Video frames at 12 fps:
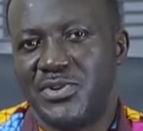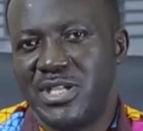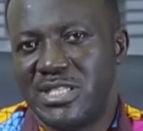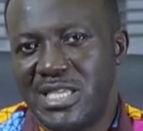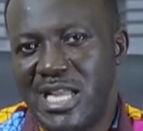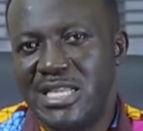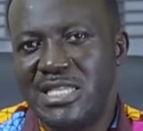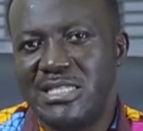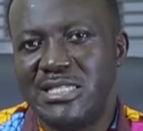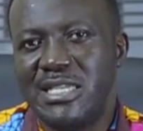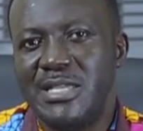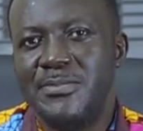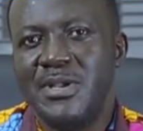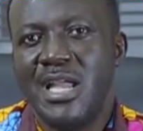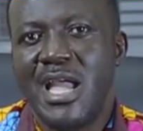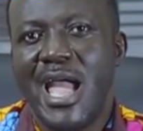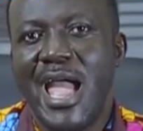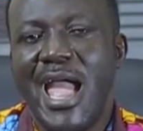for eternity,
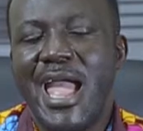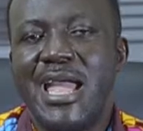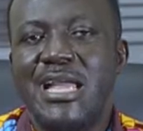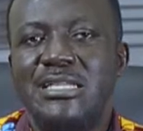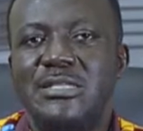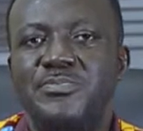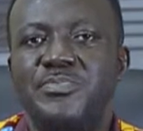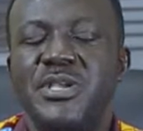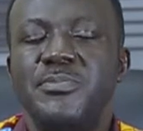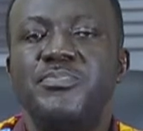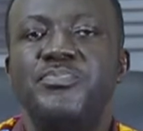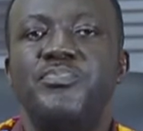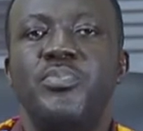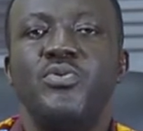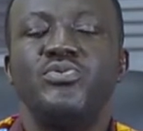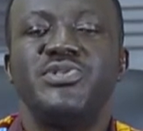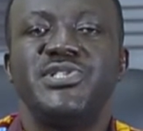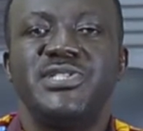and
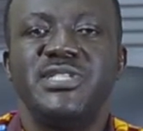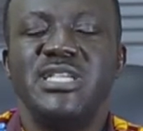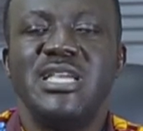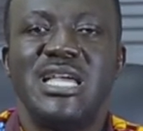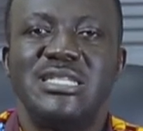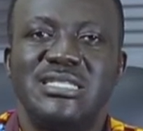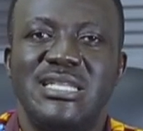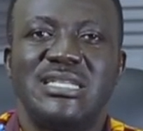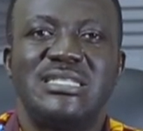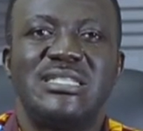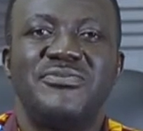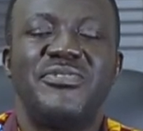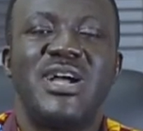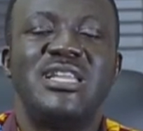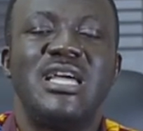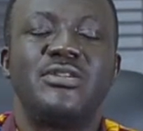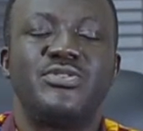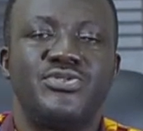people see and testify
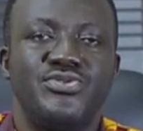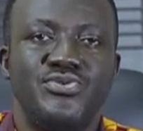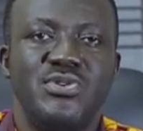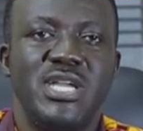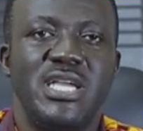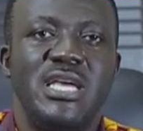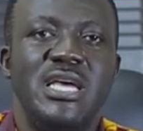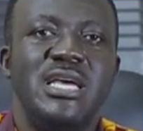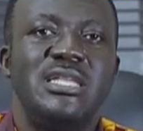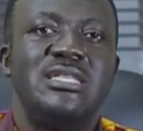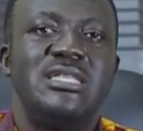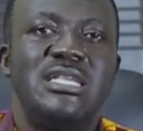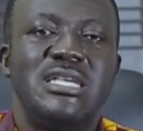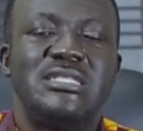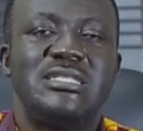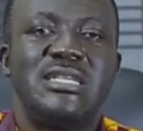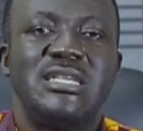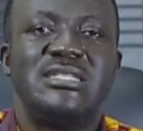that truly
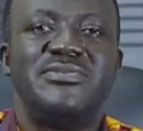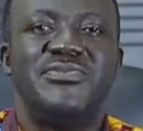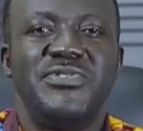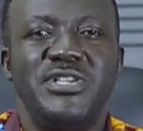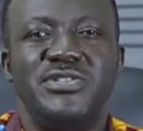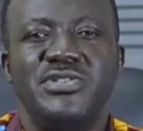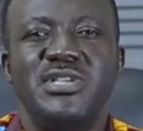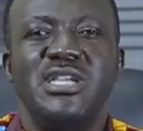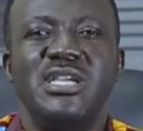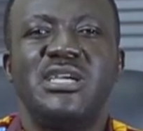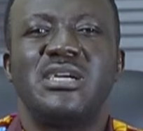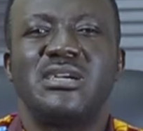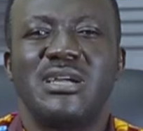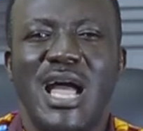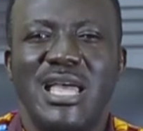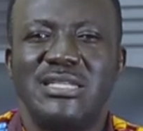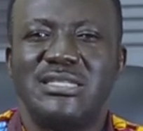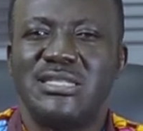this is victory
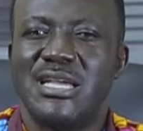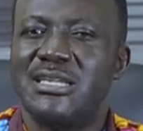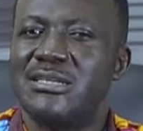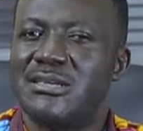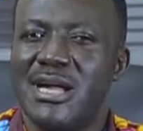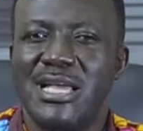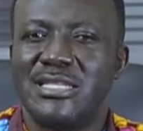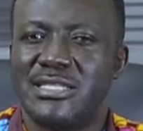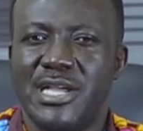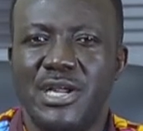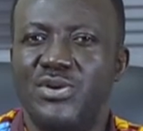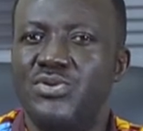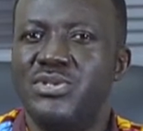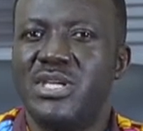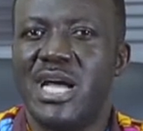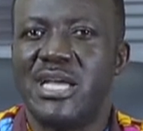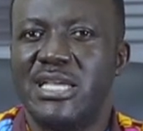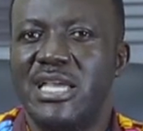Christ and Christ alone
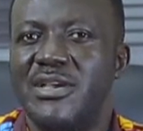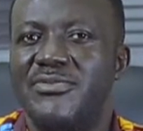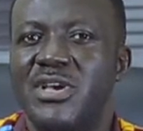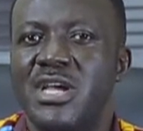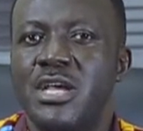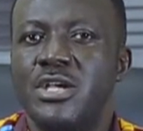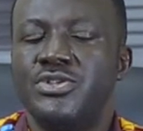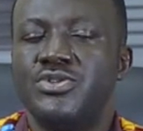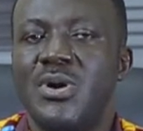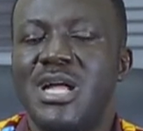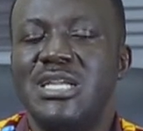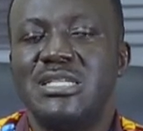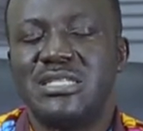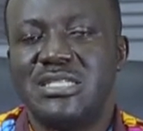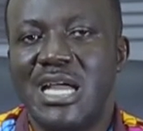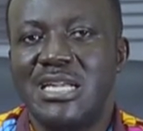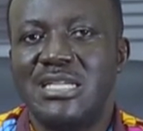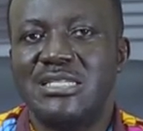can give. So
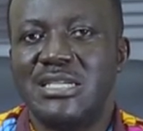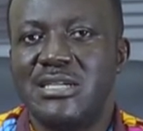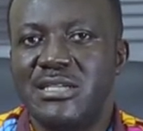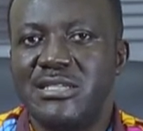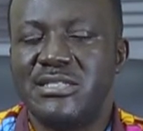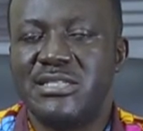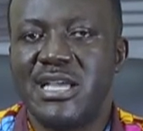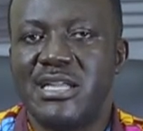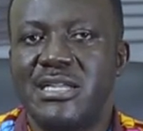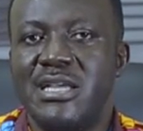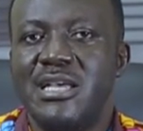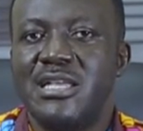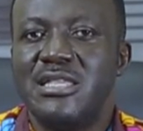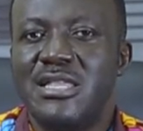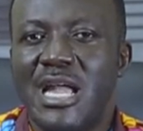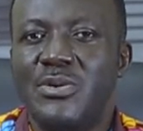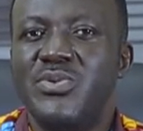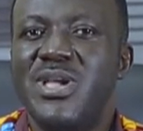understand as a Christian
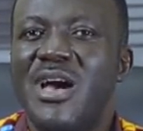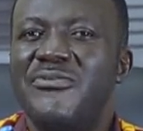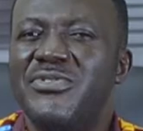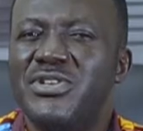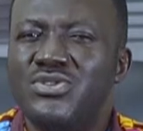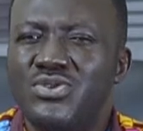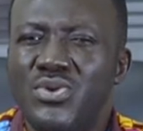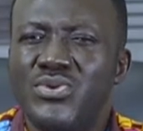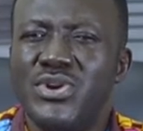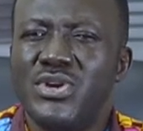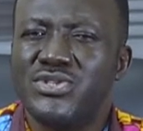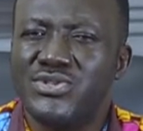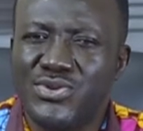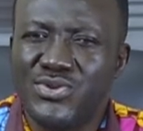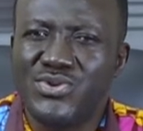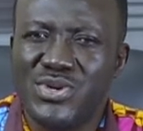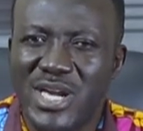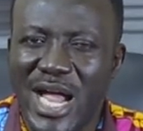that we are victorious
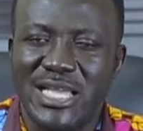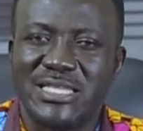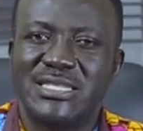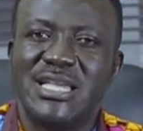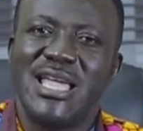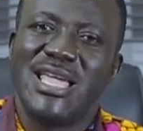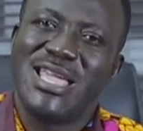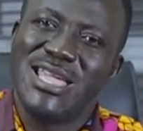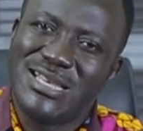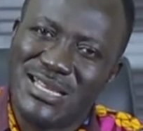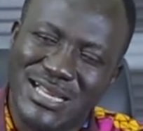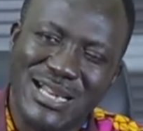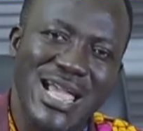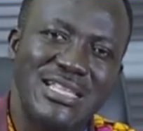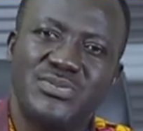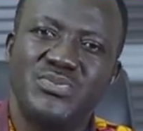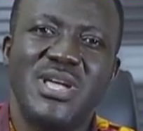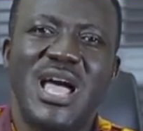through Christ. In
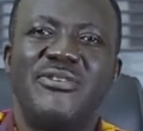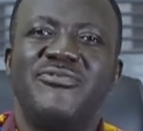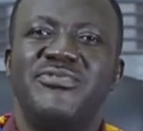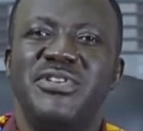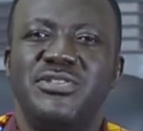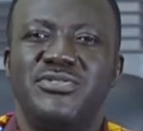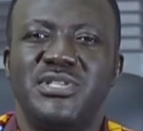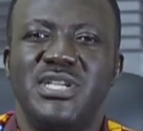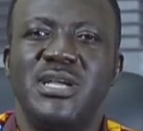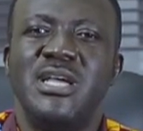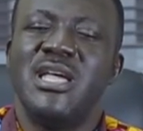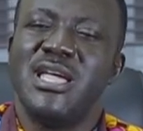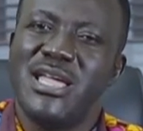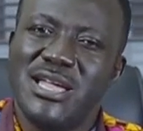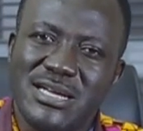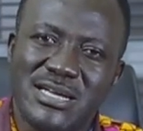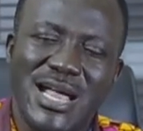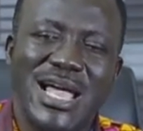Christ we have victory.
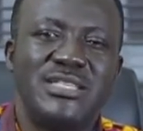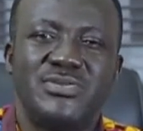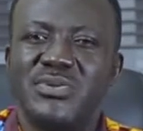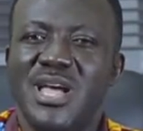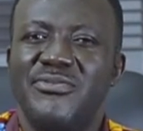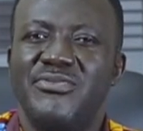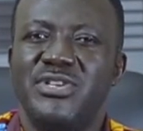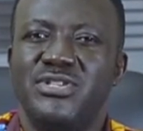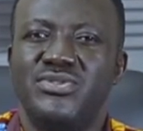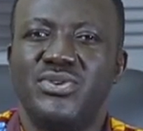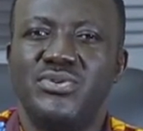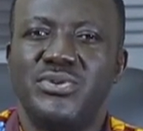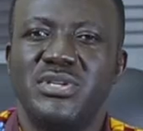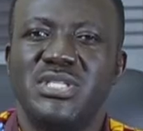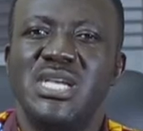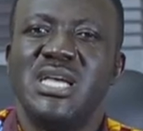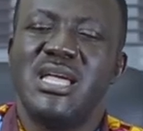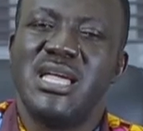In Christ we are
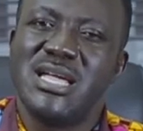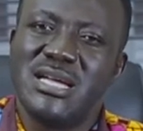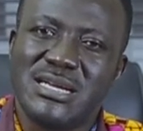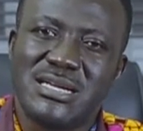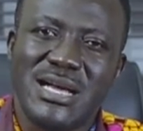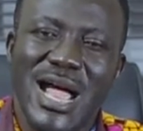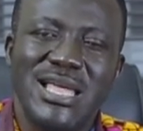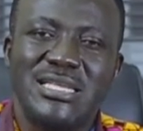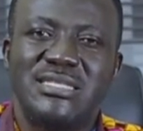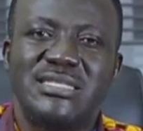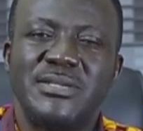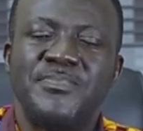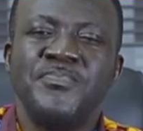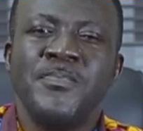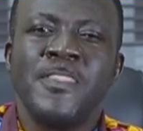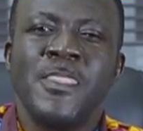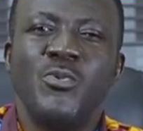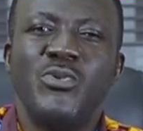victorious. In Christ
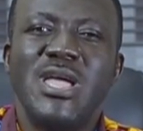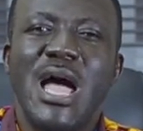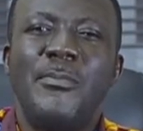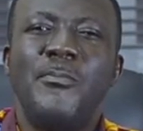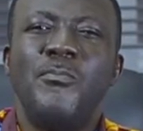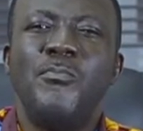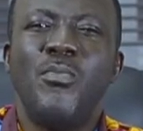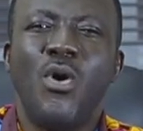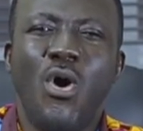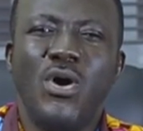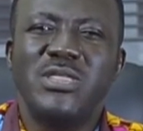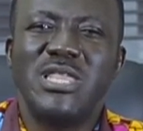we are more